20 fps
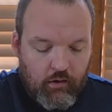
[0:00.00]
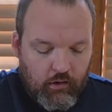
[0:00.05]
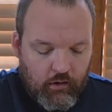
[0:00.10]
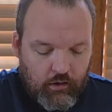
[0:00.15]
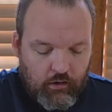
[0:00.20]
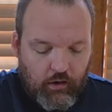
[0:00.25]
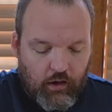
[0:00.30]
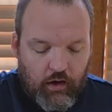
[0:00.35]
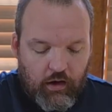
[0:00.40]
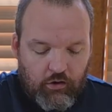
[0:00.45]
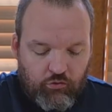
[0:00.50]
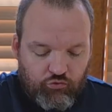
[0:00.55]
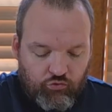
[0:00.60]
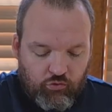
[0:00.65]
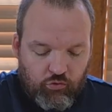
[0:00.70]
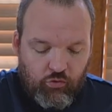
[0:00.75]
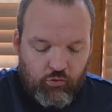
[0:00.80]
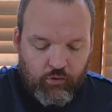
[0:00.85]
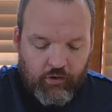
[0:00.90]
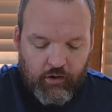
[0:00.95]
And I
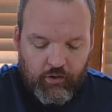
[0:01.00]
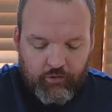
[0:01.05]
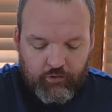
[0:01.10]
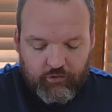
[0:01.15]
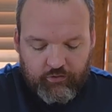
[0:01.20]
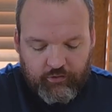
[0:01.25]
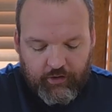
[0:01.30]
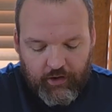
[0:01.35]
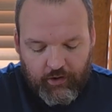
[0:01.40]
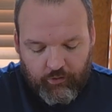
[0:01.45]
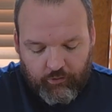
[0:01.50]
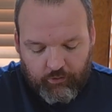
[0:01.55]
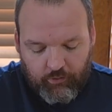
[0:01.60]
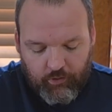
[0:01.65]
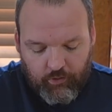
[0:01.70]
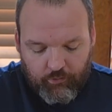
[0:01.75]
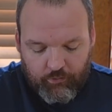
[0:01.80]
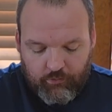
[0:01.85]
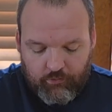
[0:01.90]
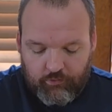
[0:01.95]
drew another
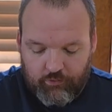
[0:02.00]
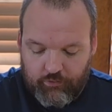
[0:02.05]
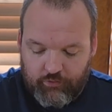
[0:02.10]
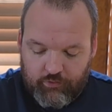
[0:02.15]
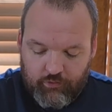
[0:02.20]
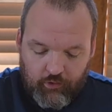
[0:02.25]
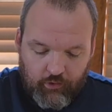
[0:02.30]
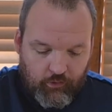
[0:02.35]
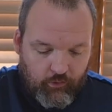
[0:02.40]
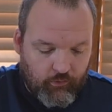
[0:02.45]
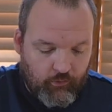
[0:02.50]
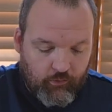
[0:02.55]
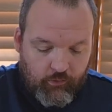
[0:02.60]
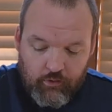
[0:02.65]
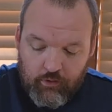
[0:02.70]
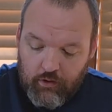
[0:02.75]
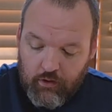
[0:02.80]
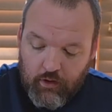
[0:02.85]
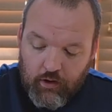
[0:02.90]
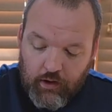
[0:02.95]
Scarecrow.
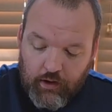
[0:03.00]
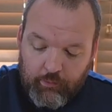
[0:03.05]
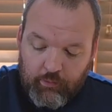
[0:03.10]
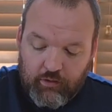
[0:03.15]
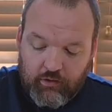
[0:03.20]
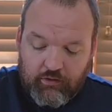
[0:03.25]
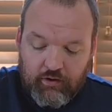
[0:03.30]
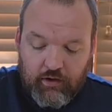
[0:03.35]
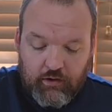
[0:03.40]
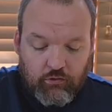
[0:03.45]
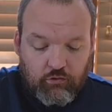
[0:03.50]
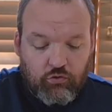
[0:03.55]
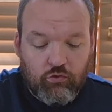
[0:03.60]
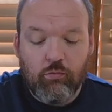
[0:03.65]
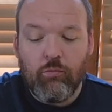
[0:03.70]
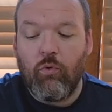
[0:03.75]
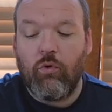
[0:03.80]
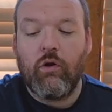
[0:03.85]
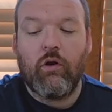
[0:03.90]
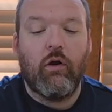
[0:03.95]
So I'm going to take 2
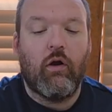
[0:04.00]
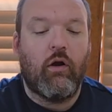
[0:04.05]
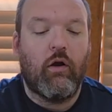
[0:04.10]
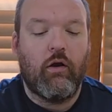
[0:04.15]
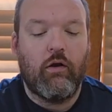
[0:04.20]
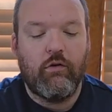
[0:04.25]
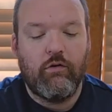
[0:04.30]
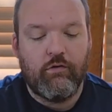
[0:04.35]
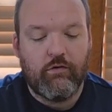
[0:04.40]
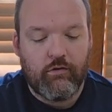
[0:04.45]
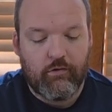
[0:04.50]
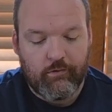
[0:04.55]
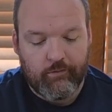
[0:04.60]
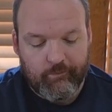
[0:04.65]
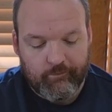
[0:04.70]
more cards.